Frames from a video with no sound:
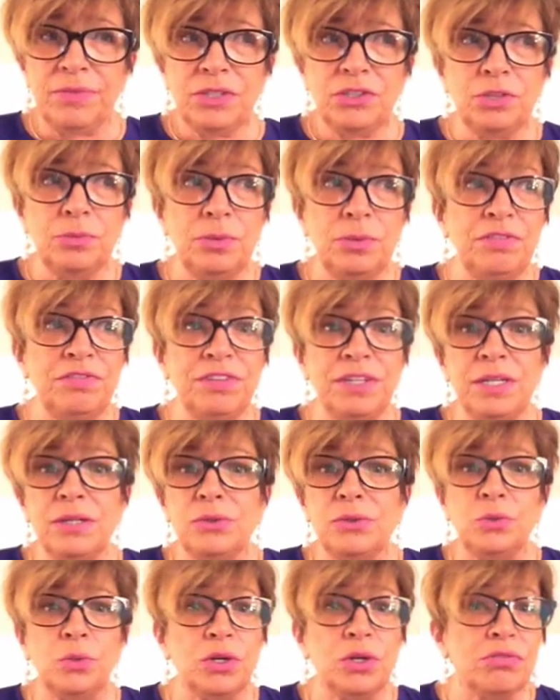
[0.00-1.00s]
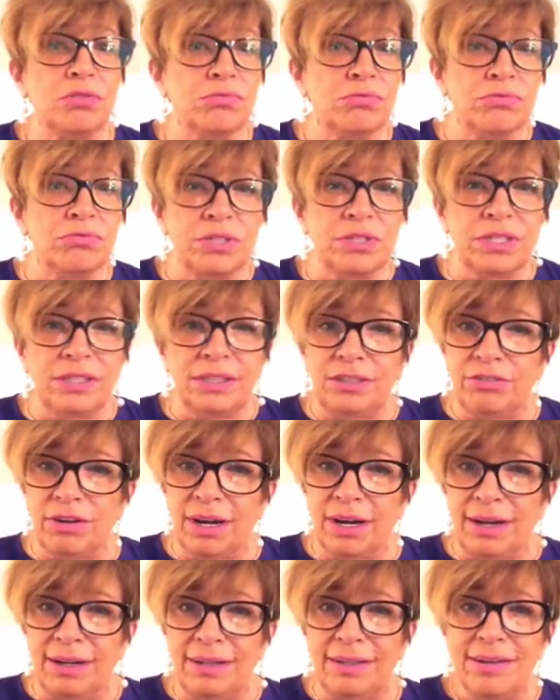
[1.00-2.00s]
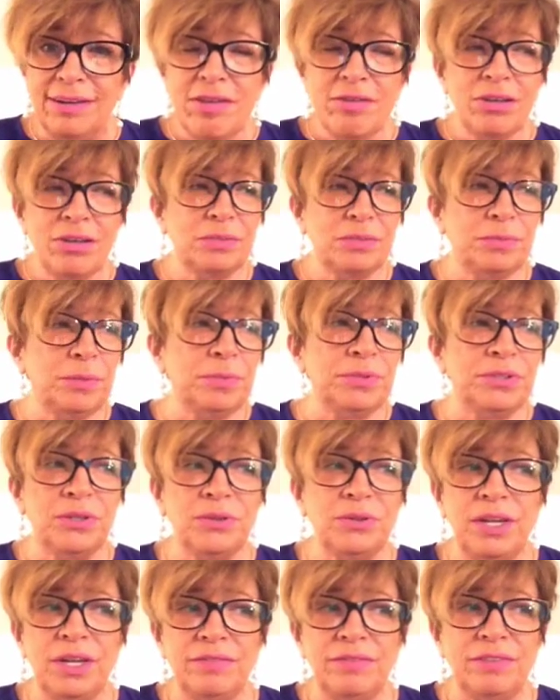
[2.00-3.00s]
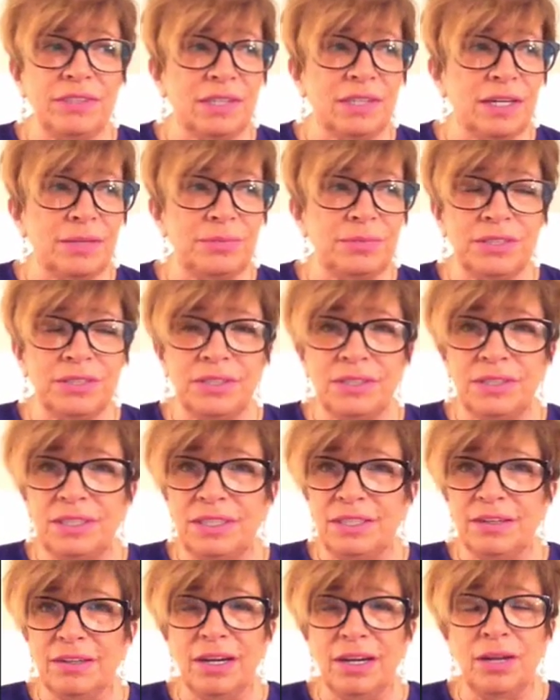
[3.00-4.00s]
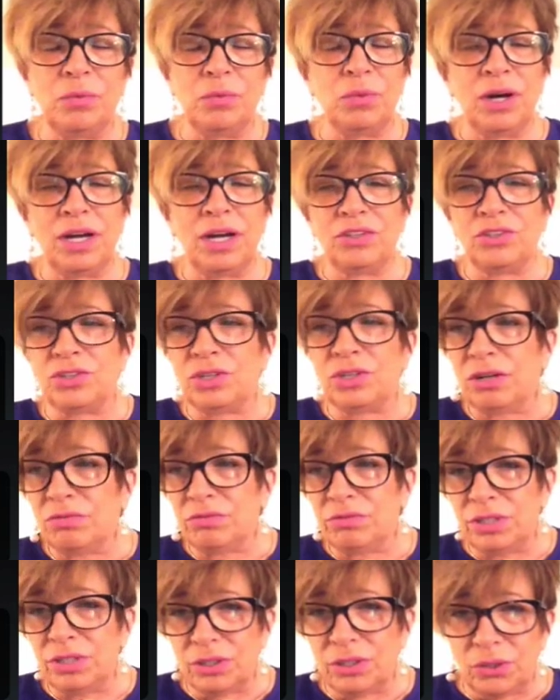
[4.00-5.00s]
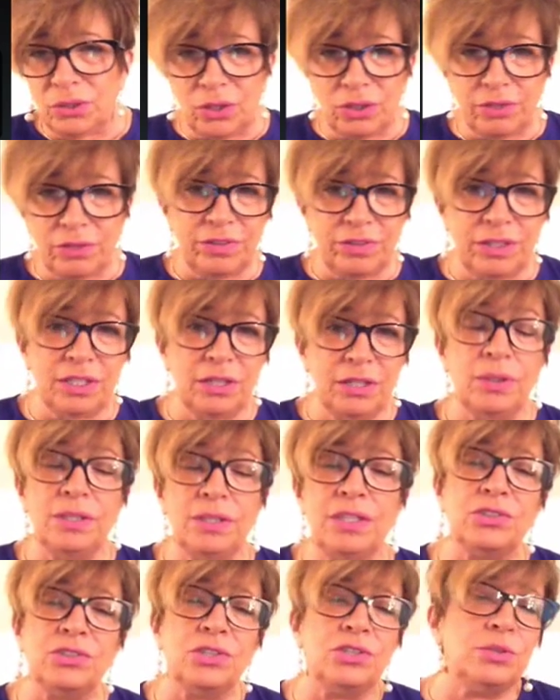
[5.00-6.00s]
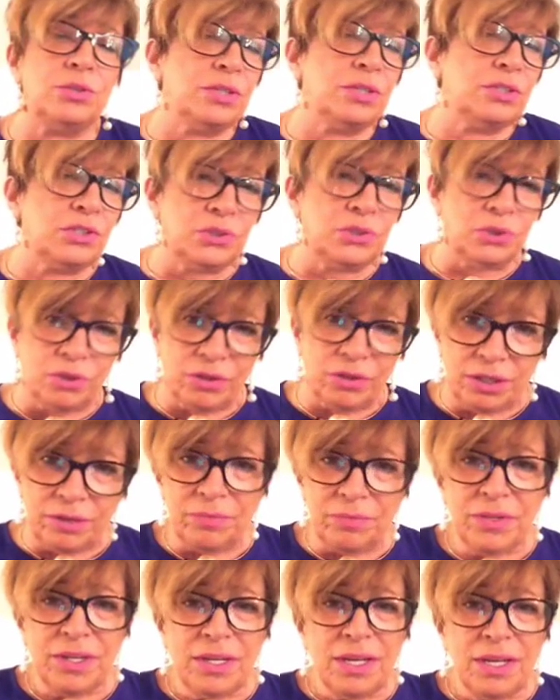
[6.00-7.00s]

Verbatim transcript: Two minute videos work really great because people don't have the time to sit here and watch a real long video unless you're doing a tutorial.